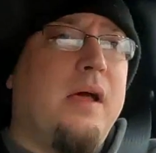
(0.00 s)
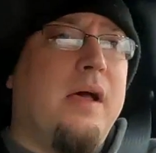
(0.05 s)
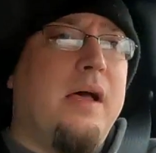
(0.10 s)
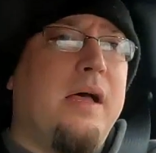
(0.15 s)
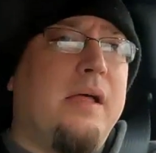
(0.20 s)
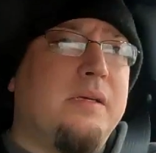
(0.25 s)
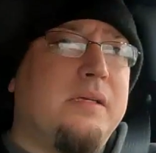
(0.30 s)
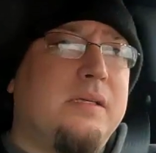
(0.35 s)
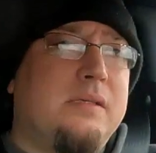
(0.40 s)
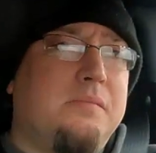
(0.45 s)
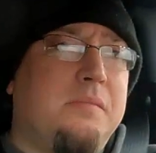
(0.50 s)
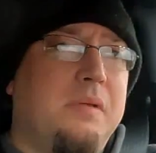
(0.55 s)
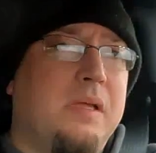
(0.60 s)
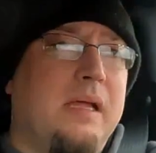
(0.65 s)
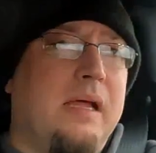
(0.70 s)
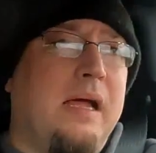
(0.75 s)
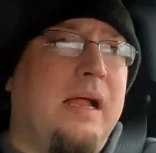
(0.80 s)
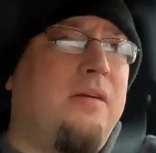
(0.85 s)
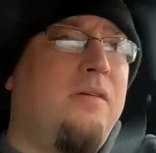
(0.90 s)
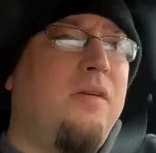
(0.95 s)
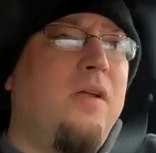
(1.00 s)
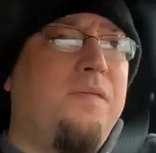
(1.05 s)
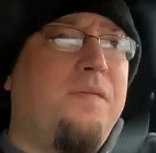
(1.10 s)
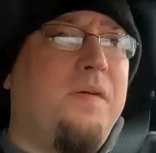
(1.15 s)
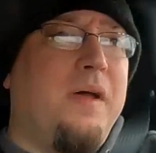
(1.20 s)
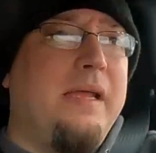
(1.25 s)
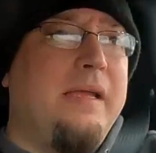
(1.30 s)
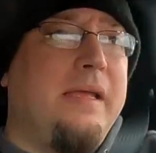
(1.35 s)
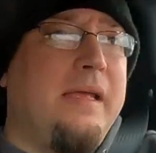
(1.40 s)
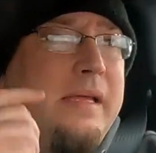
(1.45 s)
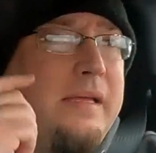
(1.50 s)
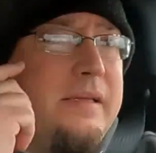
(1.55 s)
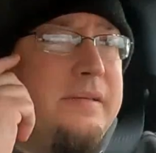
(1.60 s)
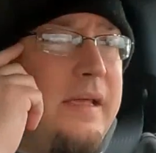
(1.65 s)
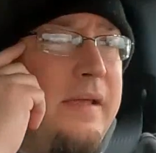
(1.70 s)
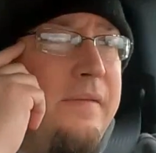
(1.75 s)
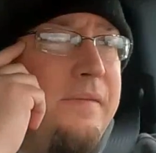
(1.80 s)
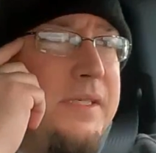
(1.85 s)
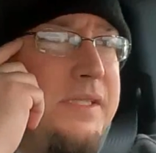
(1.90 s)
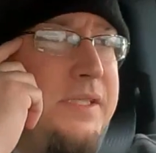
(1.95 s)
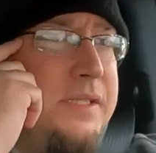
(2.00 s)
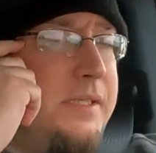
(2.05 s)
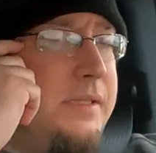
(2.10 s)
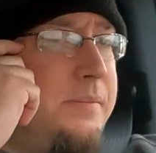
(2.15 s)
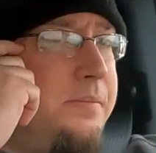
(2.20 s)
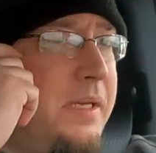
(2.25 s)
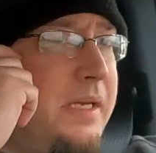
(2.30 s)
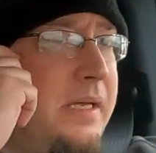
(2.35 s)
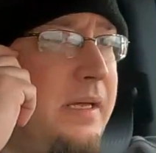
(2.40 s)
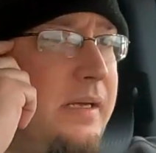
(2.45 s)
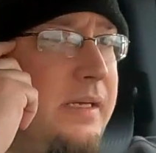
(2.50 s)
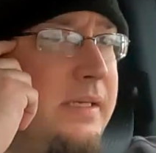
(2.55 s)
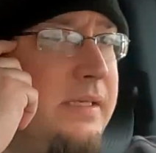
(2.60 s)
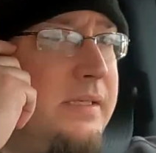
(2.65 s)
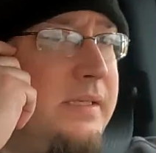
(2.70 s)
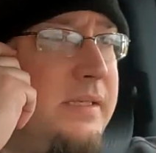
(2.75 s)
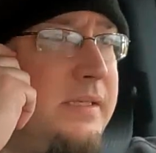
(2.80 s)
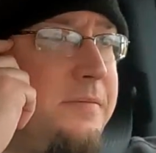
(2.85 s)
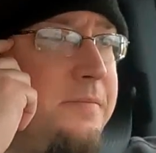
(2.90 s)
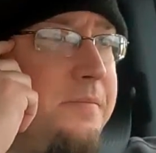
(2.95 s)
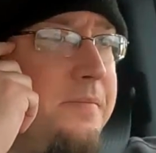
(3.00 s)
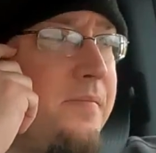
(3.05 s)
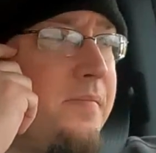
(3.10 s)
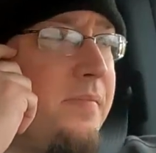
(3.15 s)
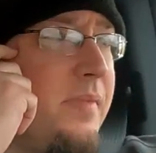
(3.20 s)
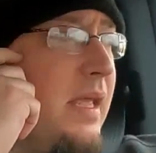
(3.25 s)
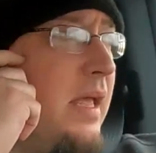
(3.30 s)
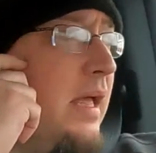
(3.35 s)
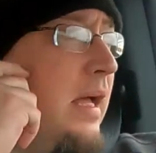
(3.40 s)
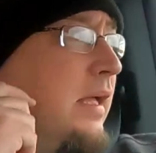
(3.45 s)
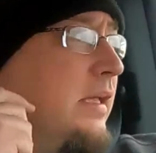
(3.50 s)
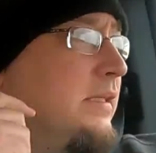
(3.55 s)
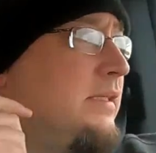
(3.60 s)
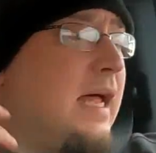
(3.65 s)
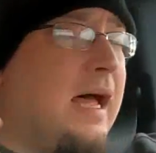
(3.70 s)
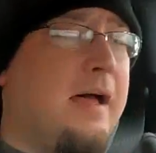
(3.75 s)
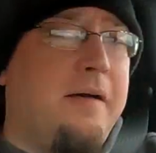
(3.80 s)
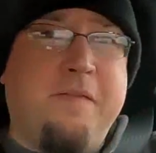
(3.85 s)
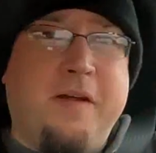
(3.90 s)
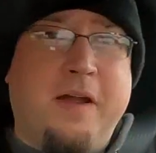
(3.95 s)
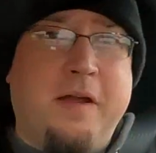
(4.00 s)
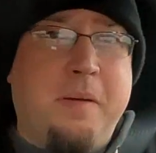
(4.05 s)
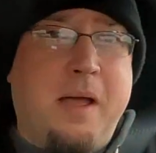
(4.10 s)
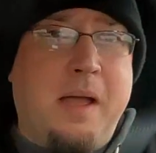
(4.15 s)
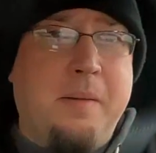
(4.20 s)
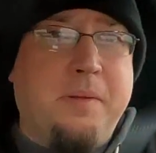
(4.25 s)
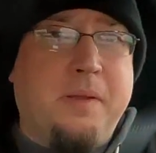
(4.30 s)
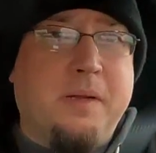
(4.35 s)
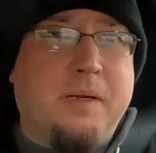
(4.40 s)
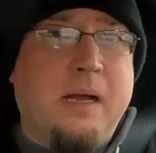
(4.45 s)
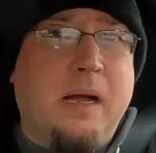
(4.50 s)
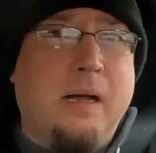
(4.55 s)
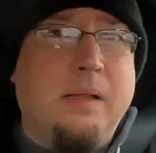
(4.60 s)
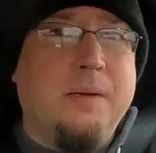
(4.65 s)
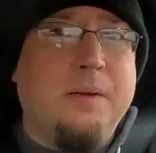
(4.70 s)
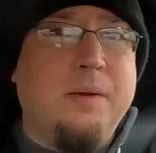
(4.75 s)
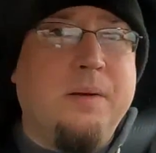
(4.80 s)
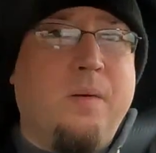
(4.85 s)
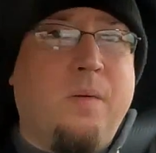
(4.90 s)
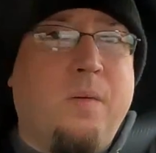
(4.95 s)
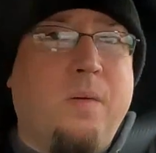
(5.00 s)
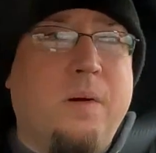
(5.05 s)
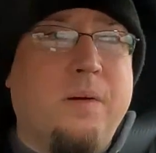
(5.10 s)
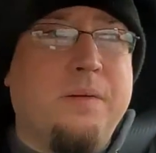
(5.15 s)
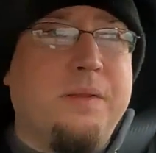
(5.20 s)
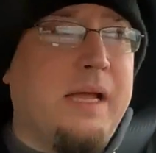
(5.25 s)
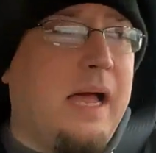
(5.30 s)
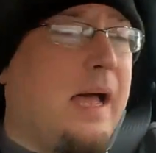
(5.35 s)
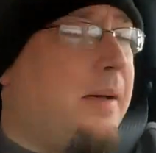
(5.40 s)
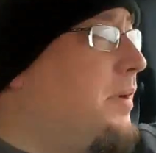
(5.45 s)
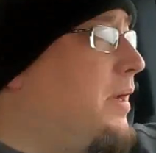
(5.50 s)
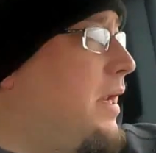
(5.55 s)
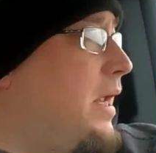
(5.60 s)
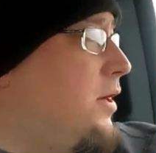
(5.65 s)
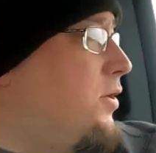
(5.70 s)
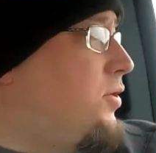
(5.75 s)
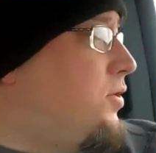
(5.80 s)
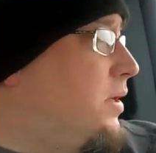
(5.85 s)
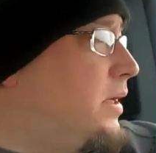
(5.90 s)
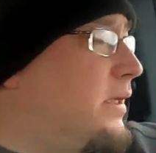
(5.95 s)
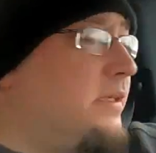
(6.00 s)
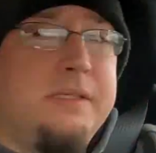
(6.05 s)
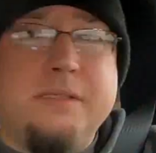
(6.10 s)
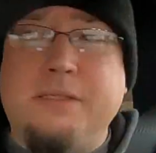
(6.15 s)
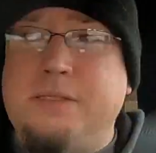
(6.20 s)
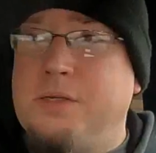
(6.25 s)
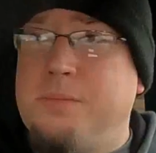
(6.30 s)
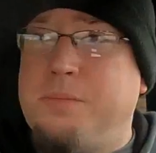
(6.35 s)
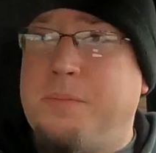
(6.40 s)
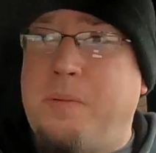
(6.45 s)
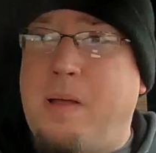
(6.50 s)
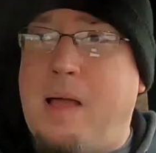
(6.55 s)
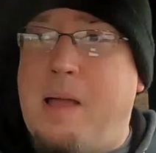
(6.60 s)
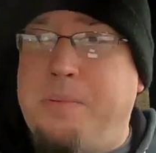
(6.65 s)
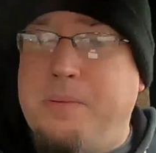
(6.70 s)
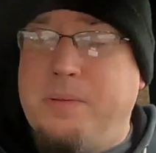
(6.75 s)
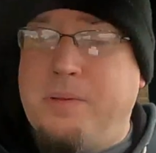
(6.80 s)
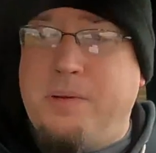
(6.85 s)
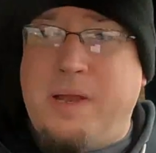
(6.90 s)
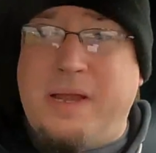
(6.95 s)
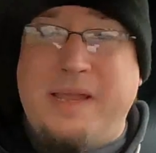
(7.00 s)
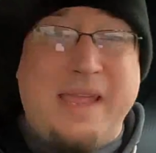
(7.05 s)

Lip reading: I don't know if it's just because it's not a very popular color, or the combination isn't super popular.